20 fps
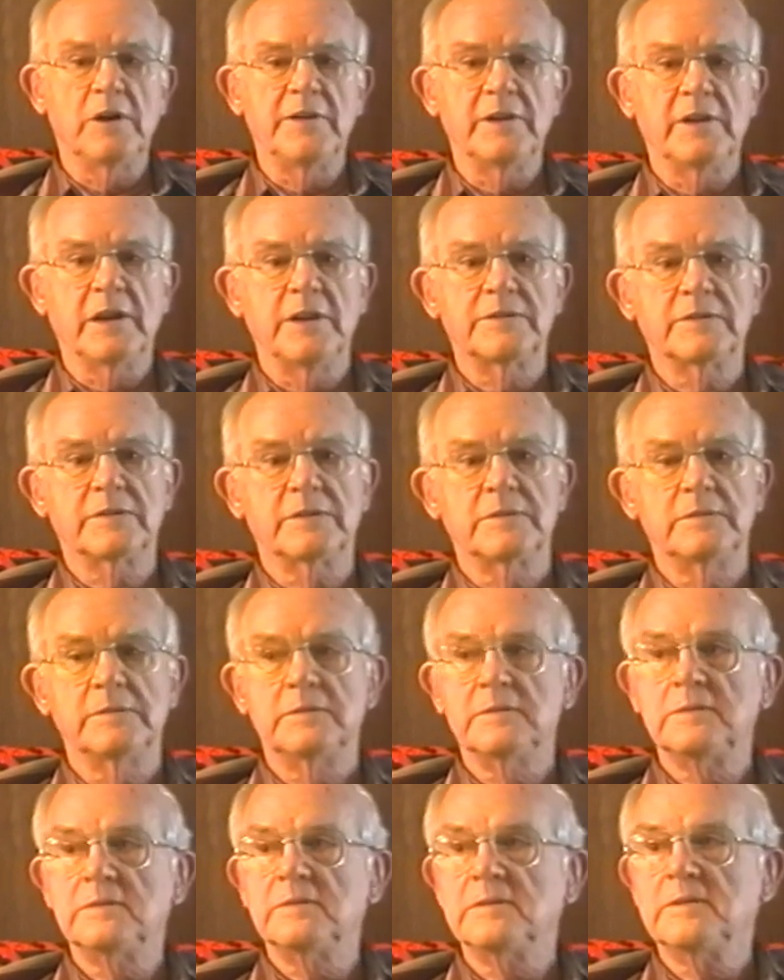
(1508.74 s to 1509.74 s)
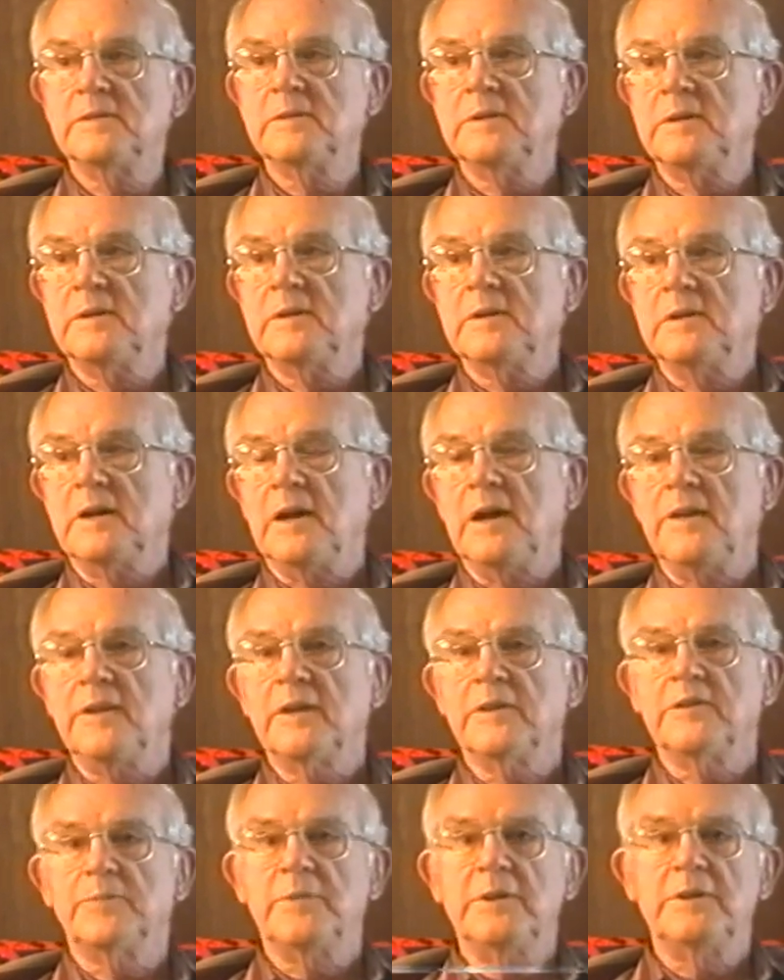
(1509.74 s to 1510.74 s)
well, I think, I think that's,
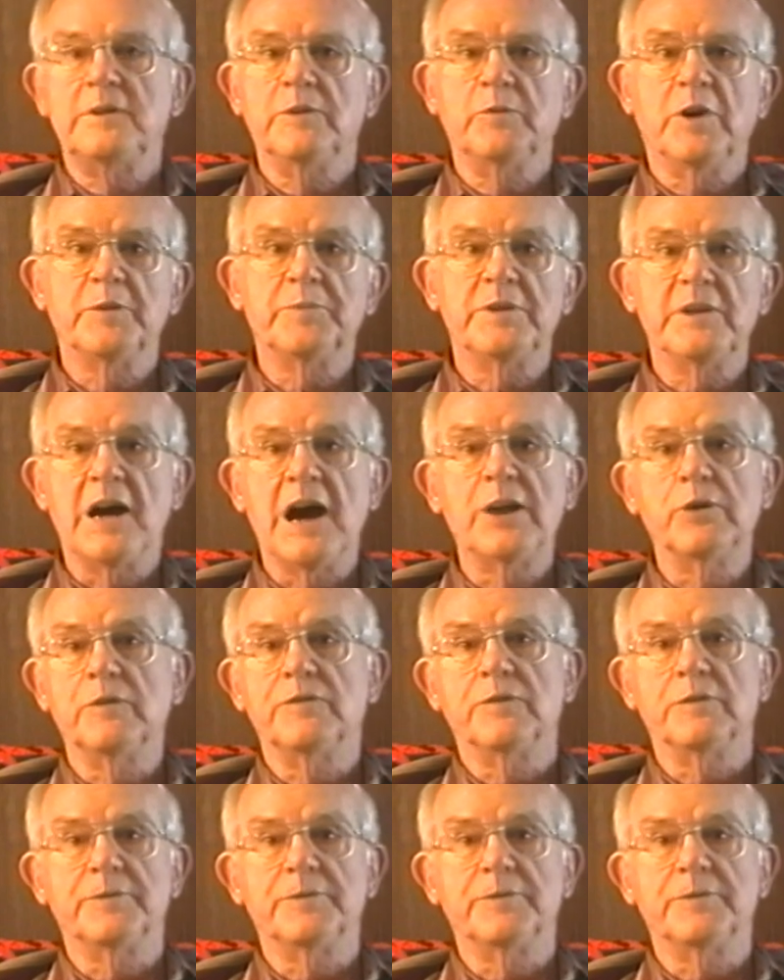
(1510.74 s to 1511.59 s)
I think it's been,